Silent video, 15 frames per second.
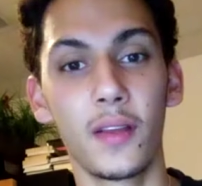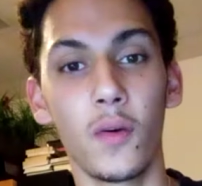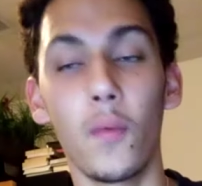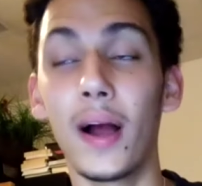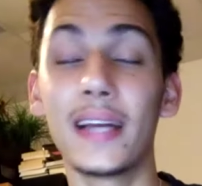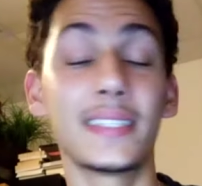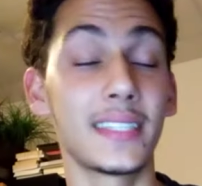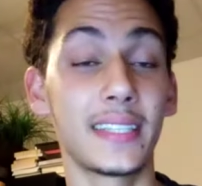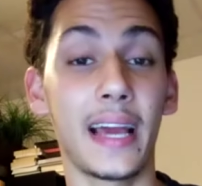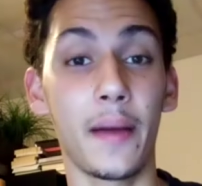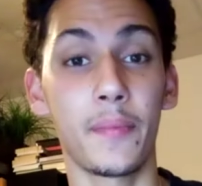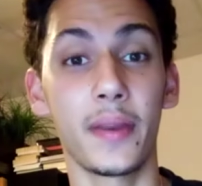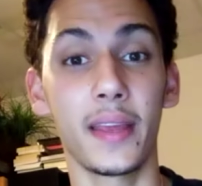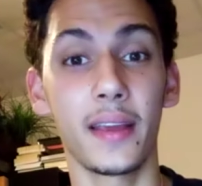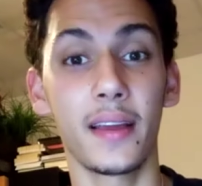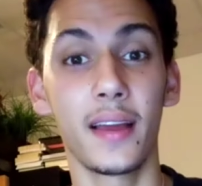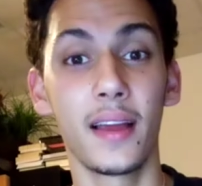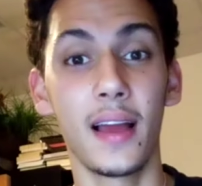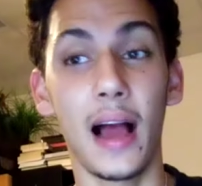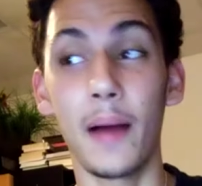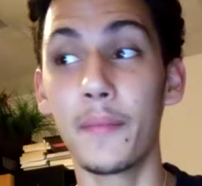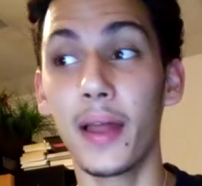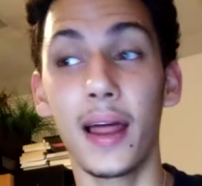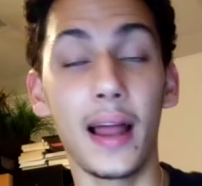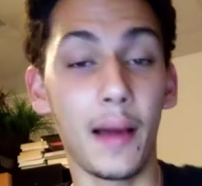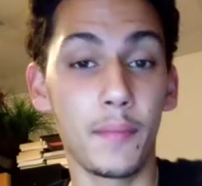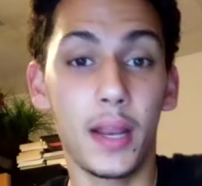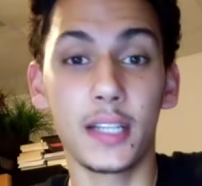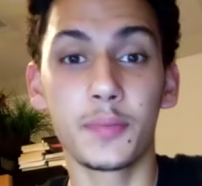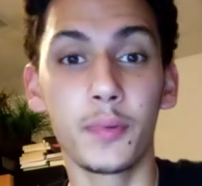Why is this happening? I'm not
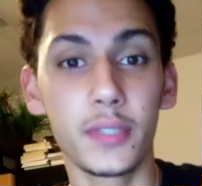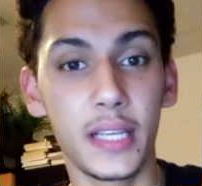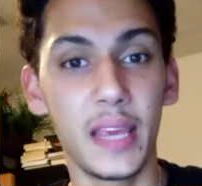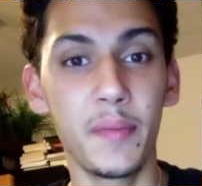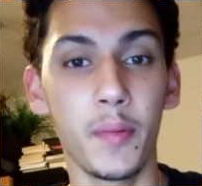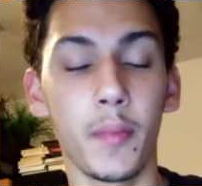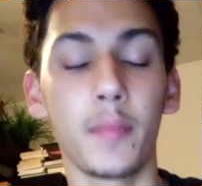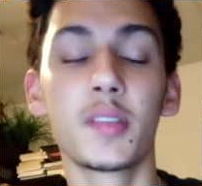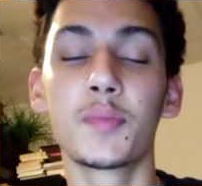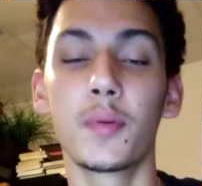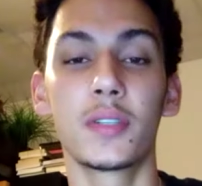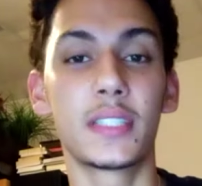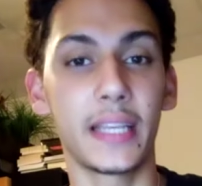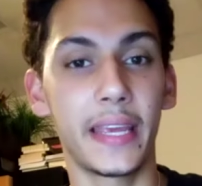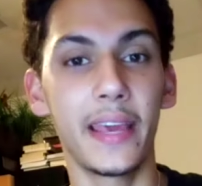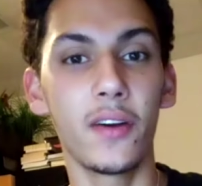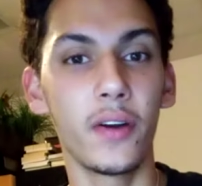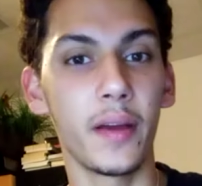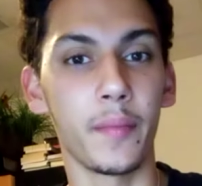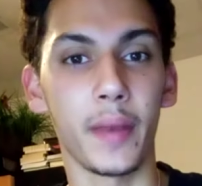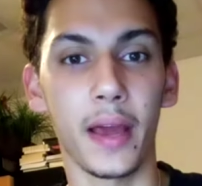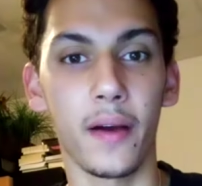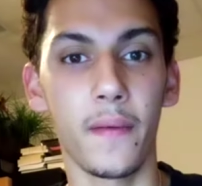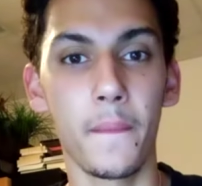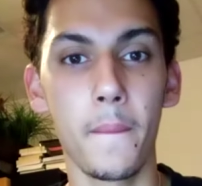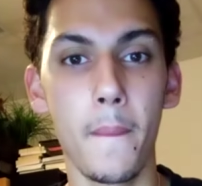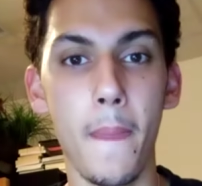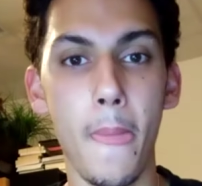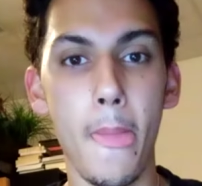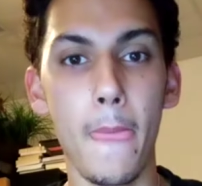I'm not supposed to keep him. I'm supposed to kill him now."
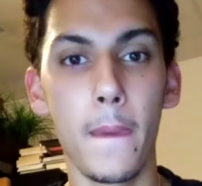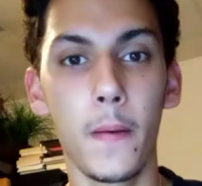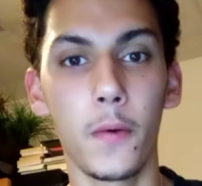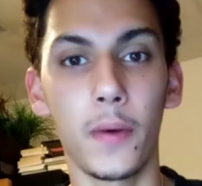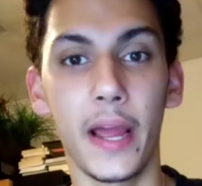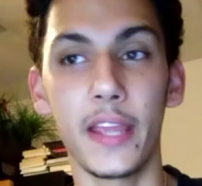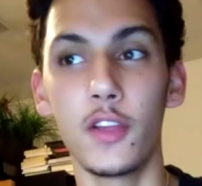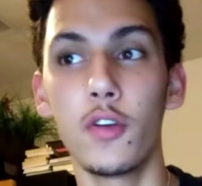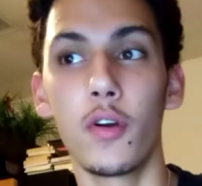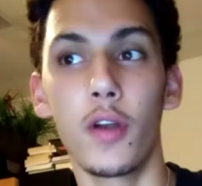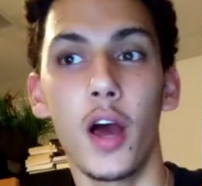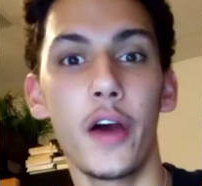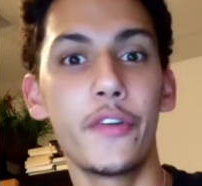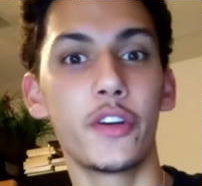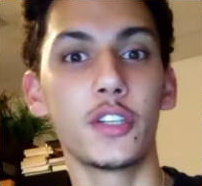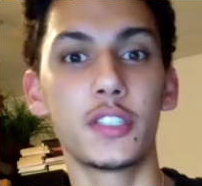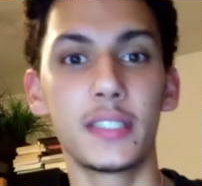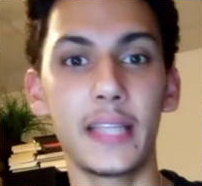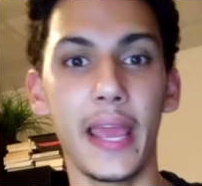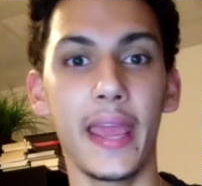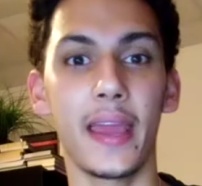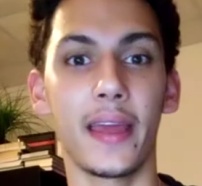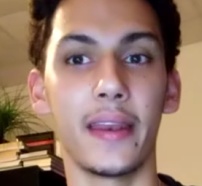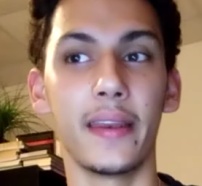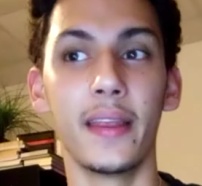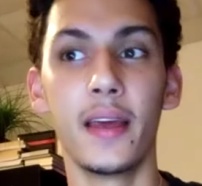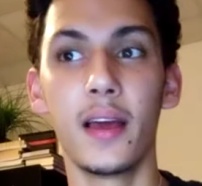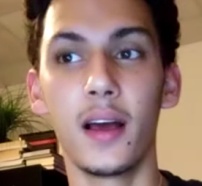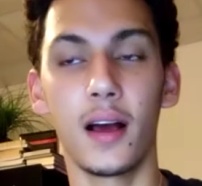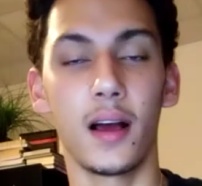Right? You don't understand
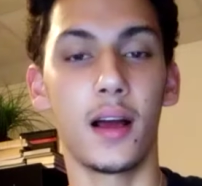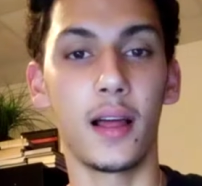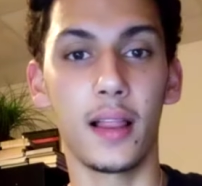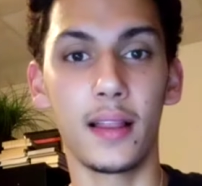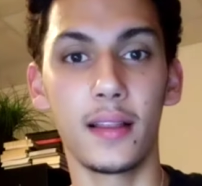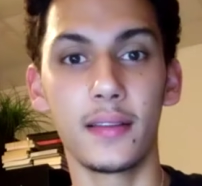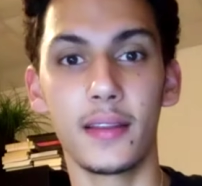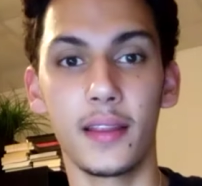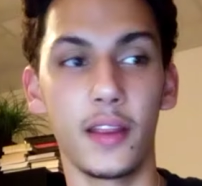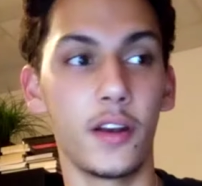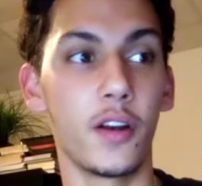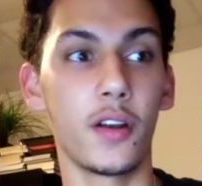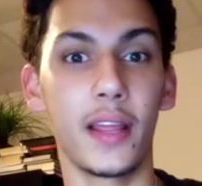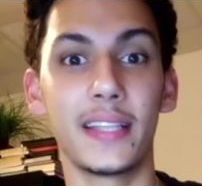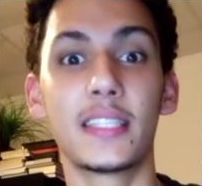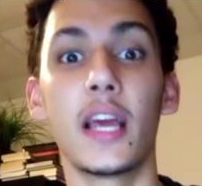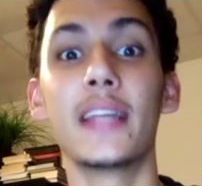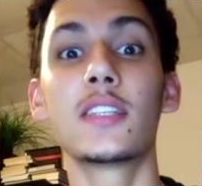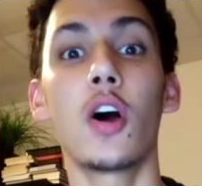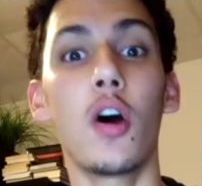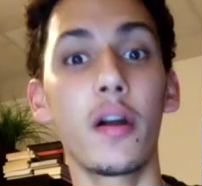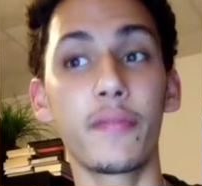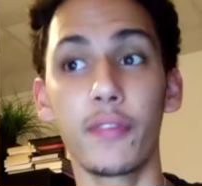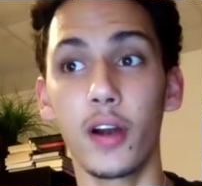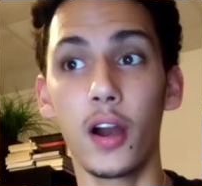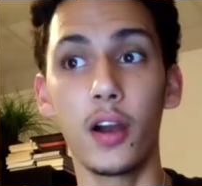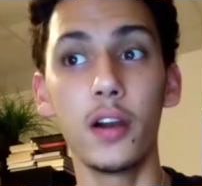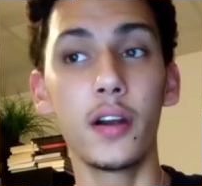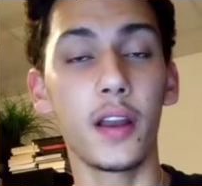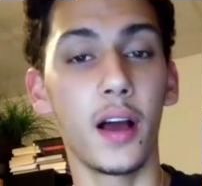uh, you know, it's it's hard for
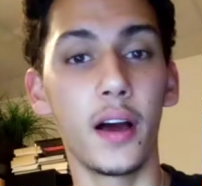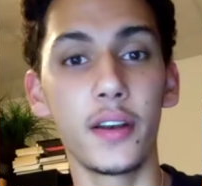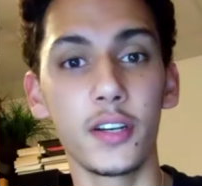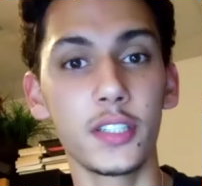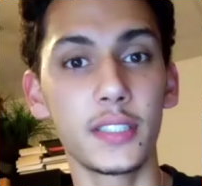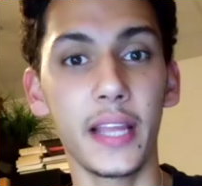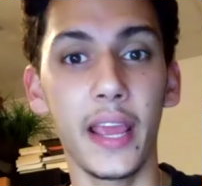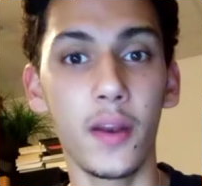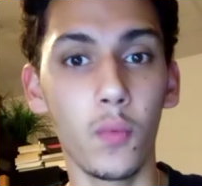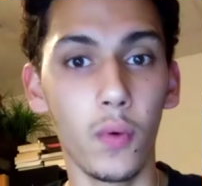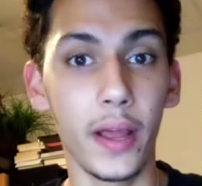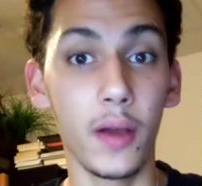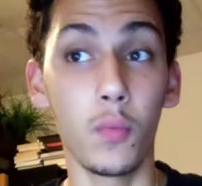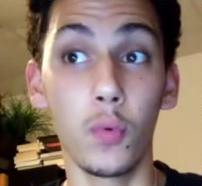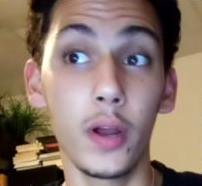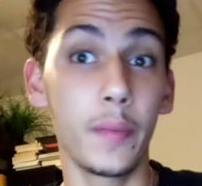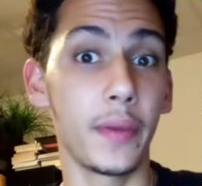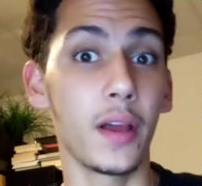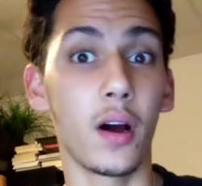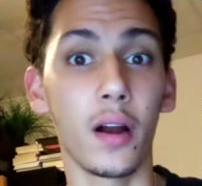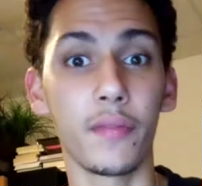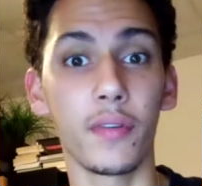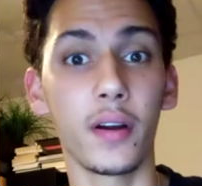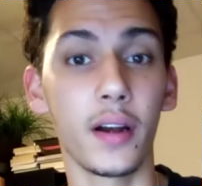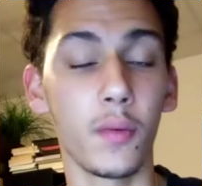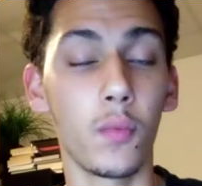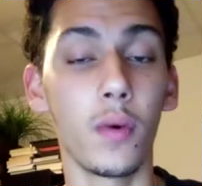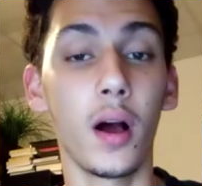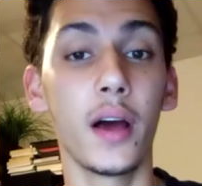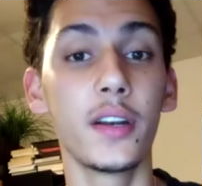her to understand. What, it would be hard for her
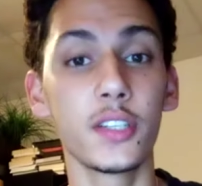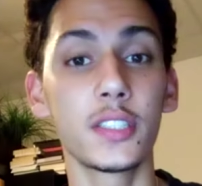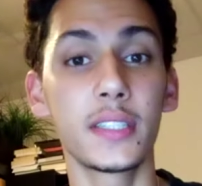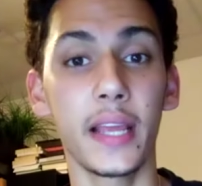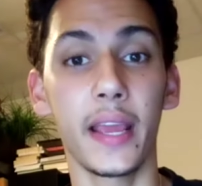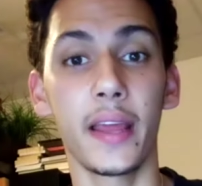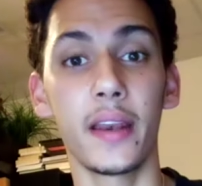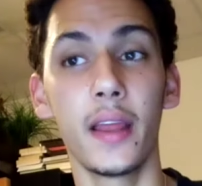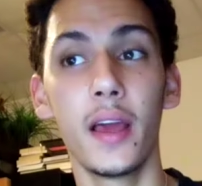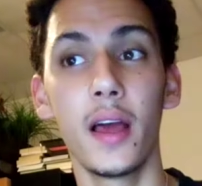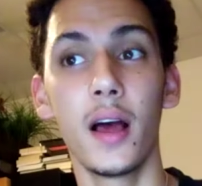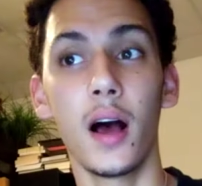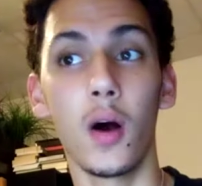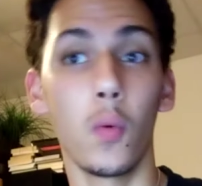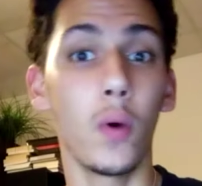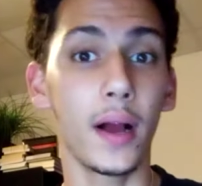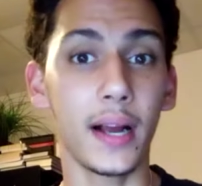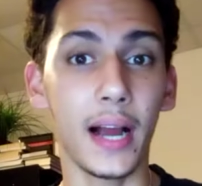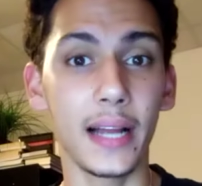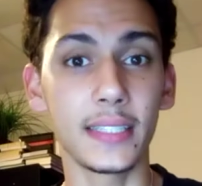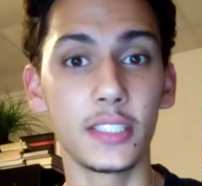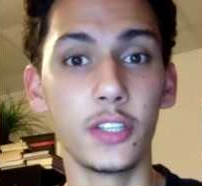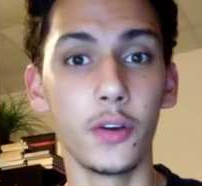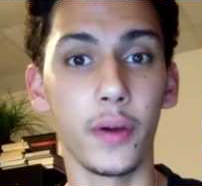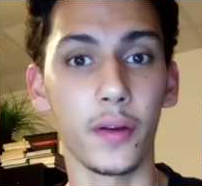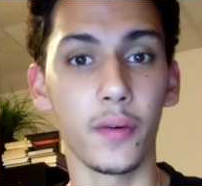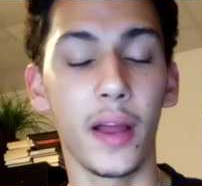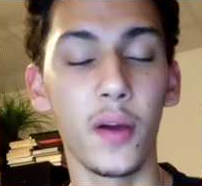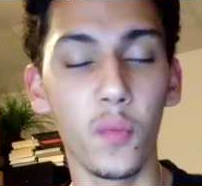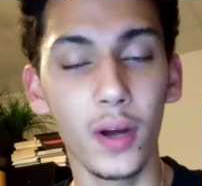to understand uh, what God's doing,
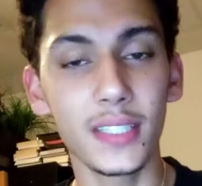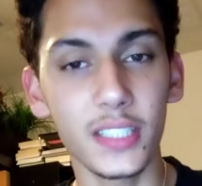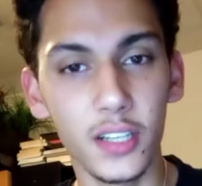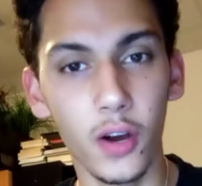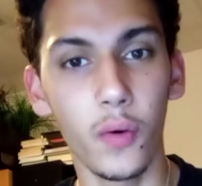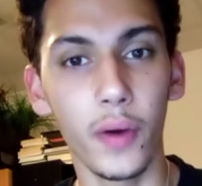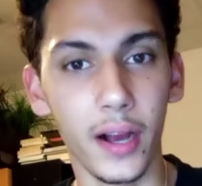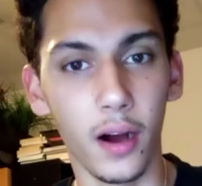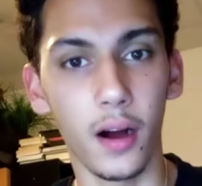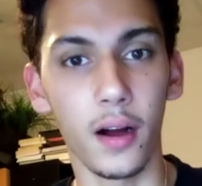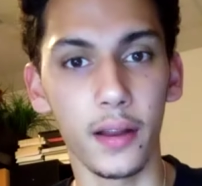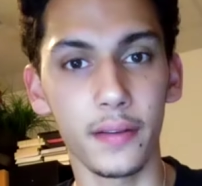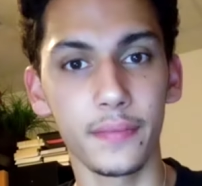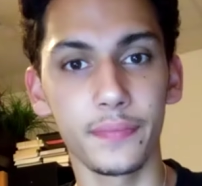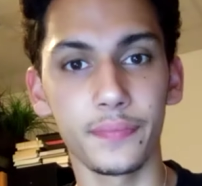right? What's going on?